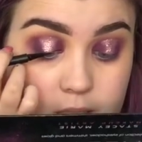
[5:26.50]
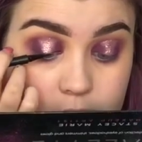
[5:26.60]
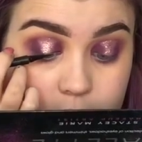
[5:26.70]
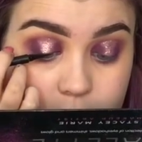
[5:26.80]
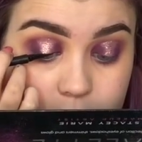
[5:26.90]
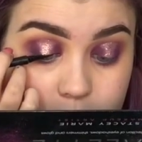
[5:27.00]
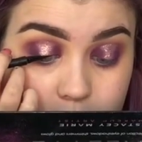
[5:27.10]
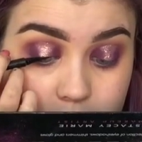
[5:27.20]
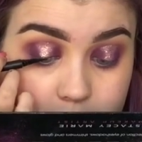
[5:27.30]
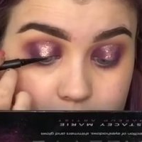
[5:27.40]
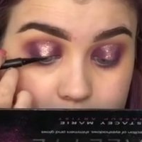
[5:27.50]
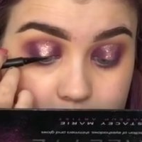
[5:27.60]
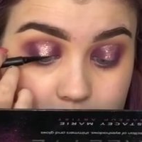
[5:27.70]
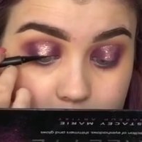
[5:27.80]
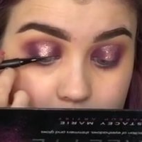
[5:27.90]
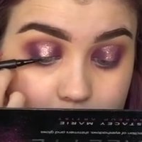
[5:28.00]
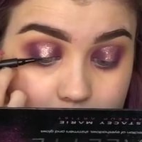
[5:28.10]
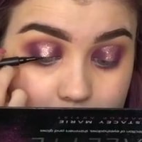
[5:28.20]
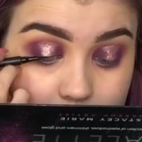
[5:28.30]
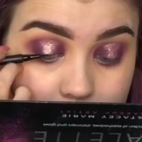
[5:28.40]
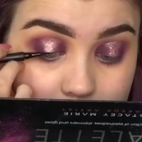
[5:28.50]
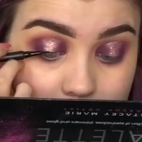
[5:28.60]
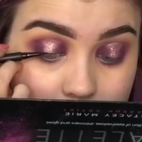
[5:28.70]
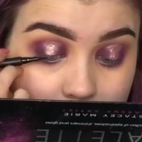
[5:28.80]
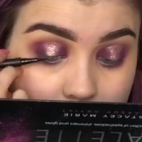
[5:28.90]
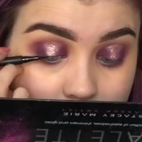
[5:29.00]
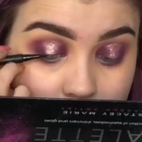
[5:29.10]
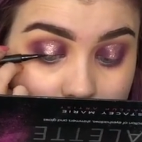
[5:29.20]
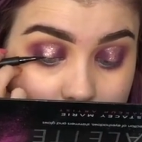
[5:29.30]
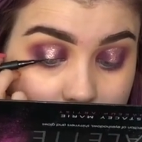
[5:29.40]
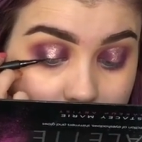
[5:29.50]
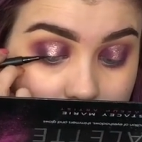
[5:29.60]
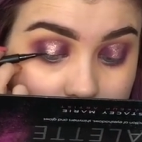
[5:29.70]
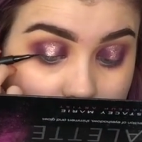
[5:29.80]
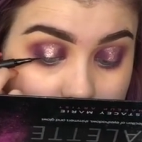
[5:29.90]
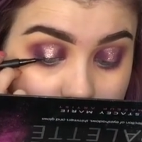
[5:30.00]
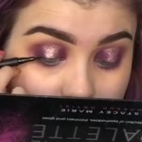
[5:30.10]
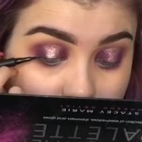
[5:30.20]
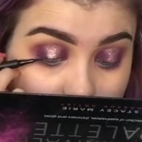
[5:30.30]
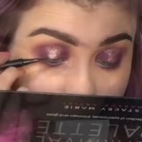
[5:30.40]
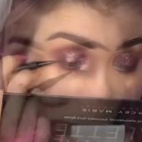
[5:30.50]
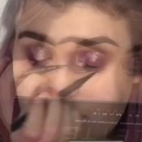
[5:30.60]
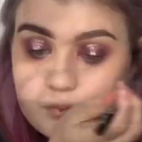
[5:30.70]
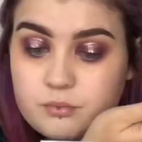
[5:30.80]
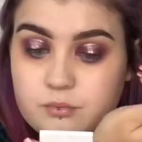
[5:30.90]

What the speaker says: kind of press it on to get an idea where we're going.